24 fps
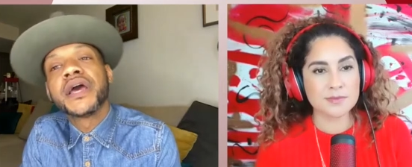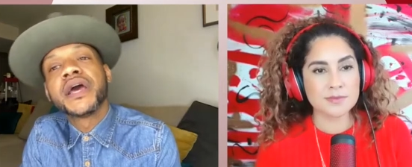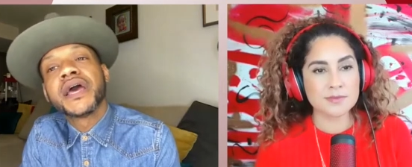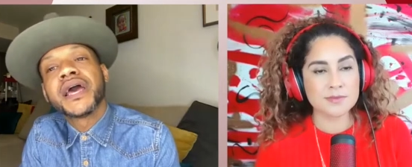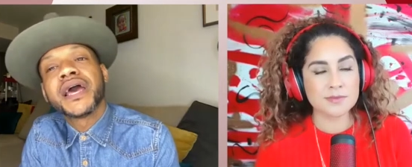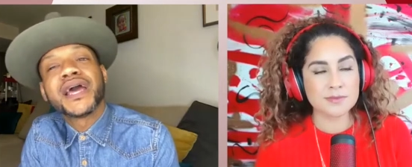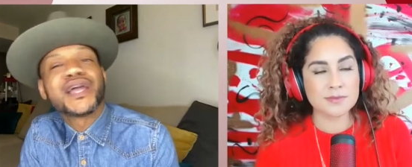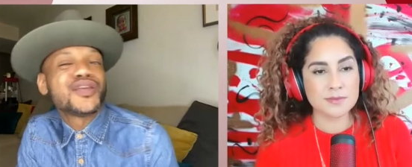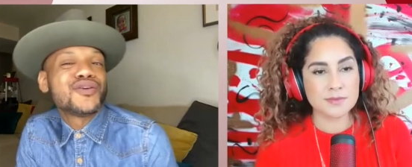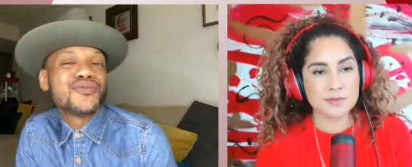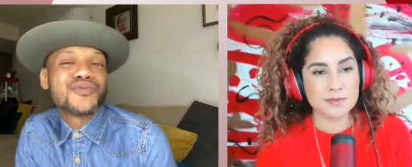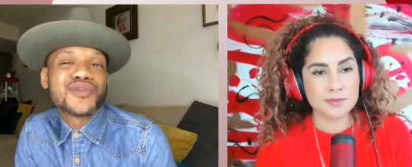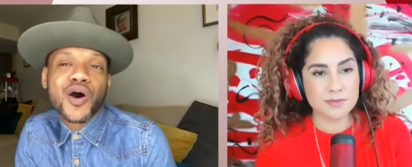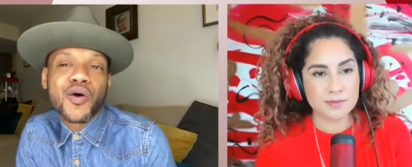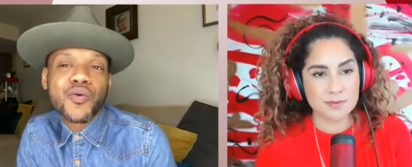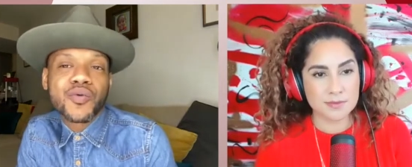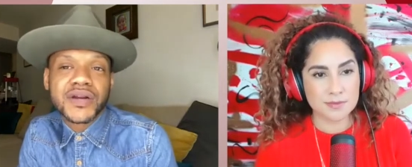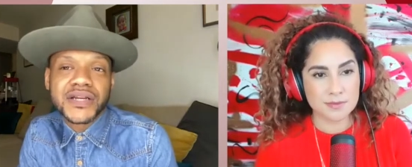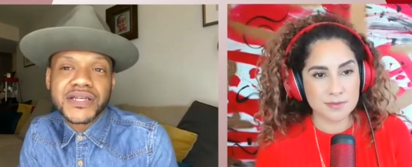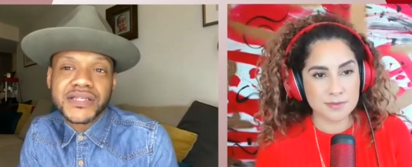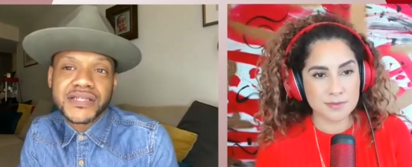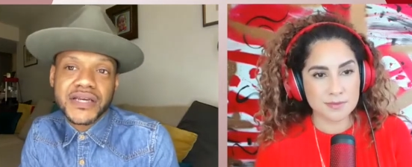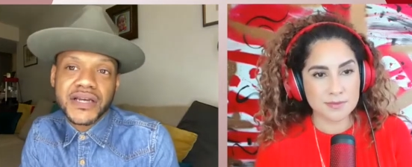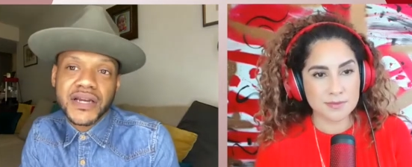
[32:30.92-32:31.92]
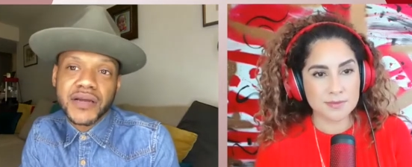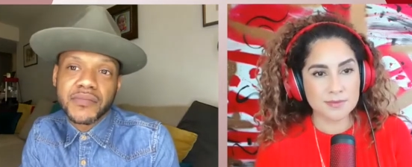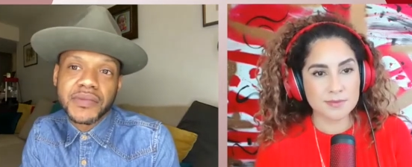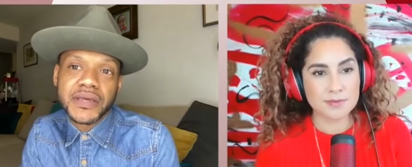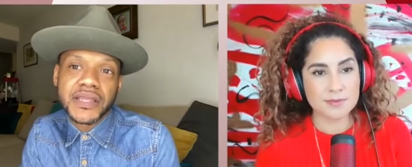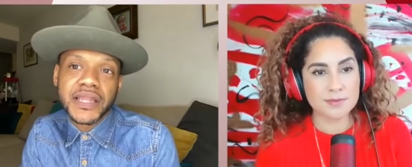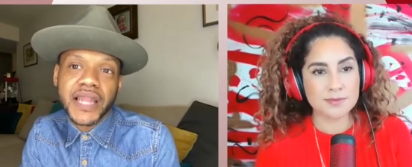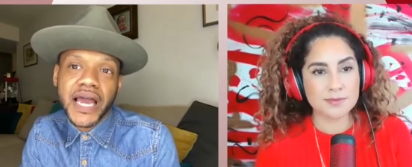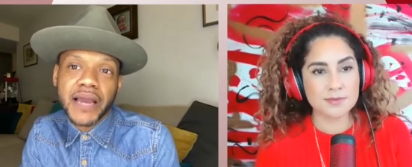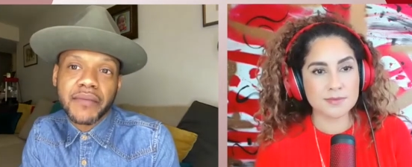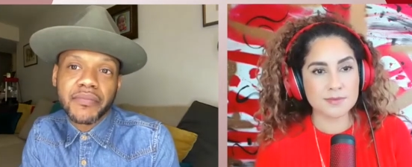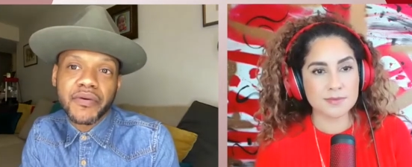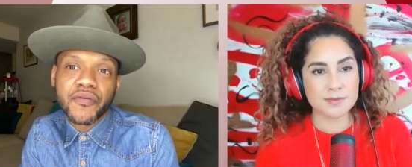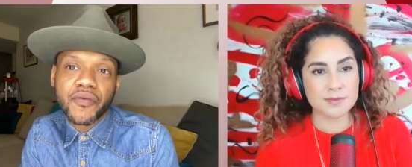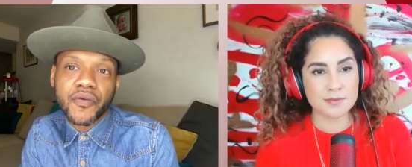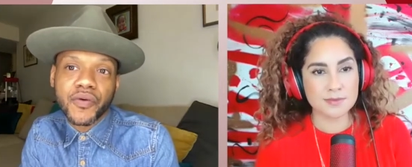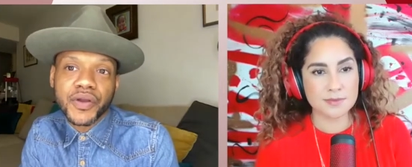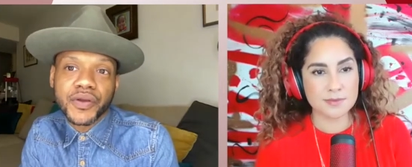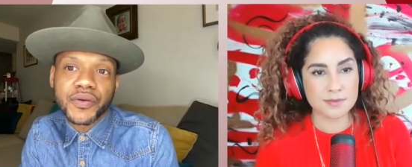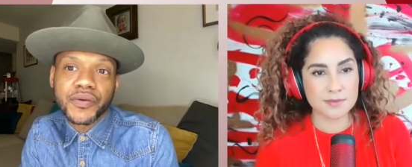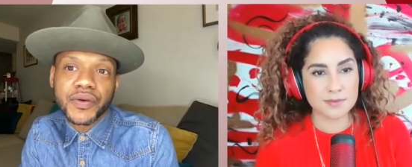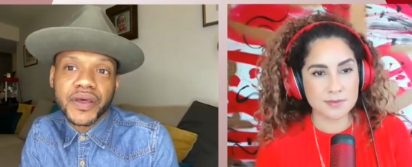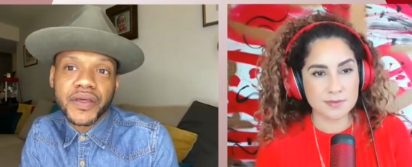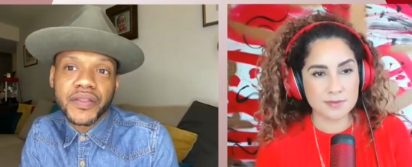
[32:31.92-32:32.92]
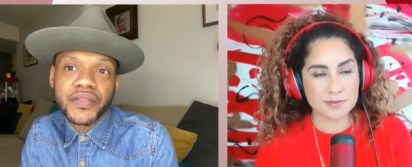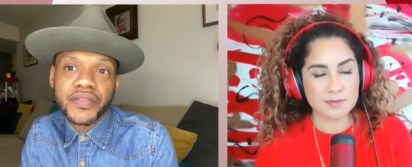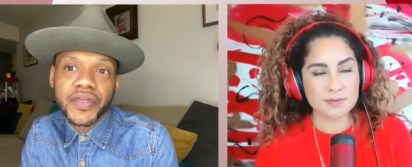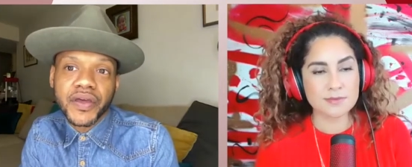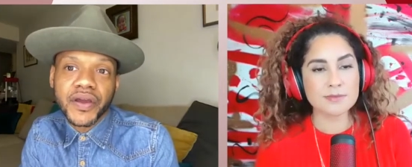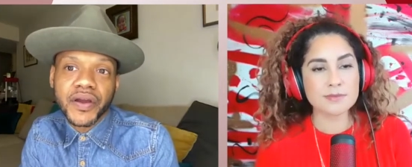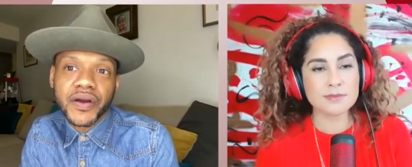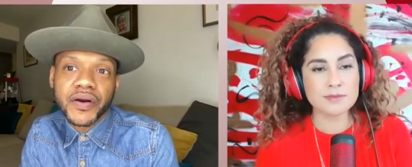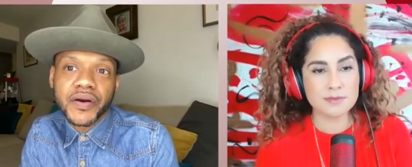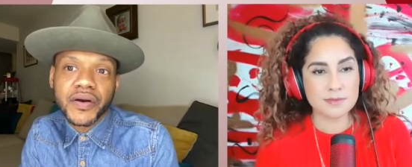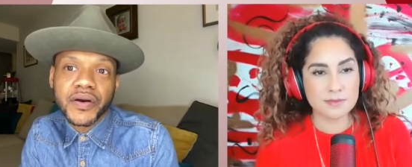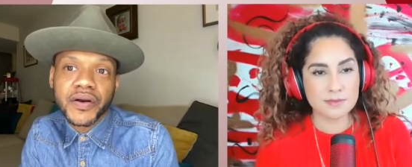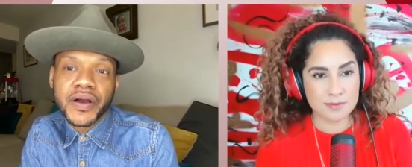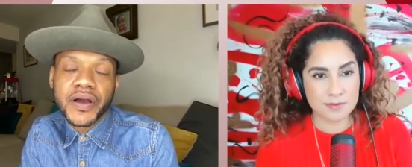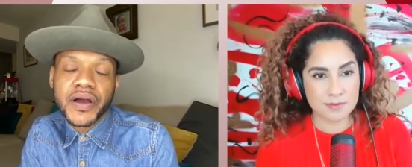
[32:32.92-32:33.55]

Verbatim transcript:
Speaker 1: and you know what it's going to be like before you get there.